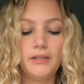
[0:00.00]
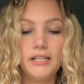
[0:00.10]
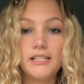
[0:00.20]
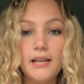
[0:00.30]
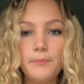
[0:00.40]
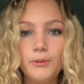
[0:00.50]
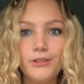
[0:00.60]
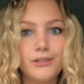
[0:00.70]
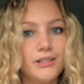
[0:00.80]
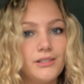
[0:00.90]
example
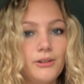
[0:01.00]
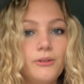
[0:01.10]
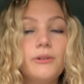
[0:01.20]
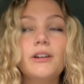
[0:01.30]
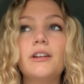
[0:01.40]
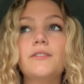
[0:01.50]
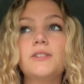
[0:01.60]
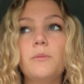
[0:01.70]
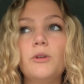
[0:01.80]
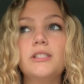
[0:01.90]
is like, so if
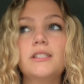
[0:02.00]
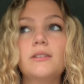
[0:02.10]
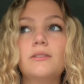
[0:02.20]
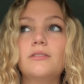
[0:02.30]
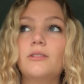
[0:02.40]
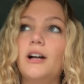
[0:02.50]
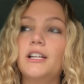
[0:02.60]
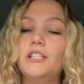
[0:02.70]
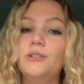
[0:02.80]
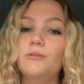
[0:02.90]
someone's
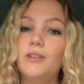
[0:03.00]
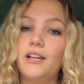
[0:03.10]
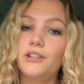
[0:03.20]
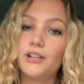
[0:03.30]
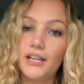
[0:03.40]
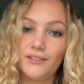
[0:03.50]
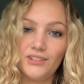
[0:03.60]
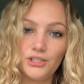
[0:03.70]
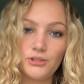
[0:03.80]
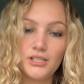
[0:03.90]
talking to you that you're kind of
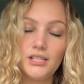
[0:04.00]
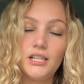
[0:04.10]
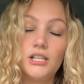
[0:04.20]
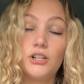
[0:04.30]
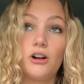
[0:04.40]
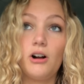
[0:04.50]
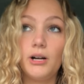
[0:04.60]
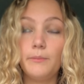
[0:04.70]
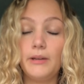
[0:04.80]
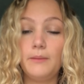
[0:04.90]
interested in, your
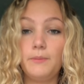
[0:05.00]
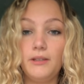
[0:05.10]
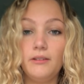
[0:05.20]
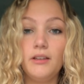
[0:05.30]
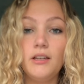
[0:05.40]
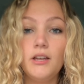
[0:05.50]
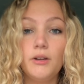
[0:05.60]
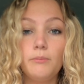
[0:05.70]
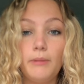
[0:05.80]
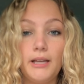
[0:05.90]
heart might
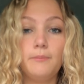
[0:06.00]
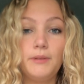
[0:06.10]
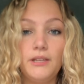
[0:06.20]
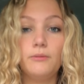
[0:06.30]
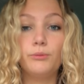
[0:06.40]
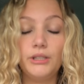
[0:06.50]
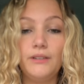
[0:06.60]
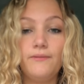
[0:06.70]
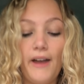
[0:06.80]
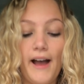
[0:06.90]
beat
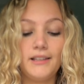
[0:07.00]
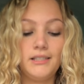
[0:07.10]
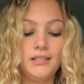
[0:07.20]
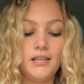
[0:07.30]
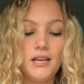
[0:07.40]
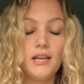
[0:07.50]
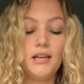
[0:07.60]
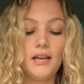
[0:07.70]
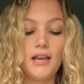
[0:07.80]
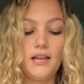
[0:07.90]
really fast.
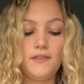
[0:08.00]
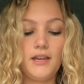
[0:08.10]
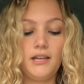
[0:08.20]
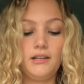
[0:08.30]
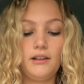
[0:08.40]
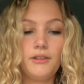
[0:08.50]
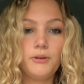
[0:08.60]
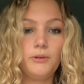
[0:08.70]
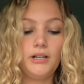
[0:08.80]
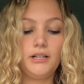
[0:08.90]
And then
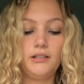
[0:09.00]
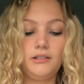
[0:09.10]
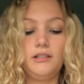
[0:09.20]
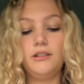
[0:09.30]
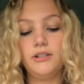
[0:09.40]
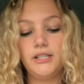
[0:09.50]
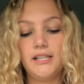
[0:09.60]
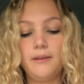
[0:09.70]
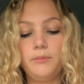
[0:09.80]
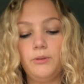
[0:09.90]
another
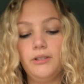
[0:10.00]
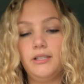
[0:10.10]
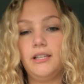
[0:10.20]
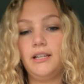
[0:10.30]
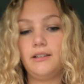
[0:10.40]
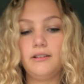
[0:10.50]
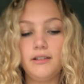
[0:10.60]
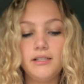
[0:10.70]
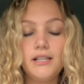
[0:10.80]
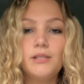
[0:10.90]
example is like,
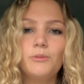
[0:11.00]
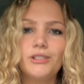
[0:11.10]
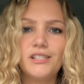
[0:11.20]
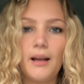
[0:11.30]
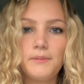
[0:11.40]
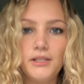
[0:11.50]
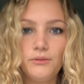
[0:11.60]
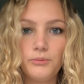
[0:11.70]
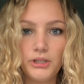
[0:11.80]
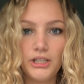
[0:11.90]
say someone steps
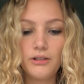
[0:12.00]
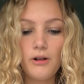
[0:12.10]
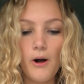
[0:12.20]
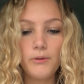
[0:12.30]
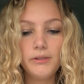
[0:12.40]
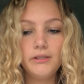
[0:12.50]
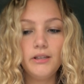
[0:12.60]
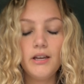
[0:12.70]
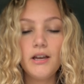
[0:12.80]
in really close,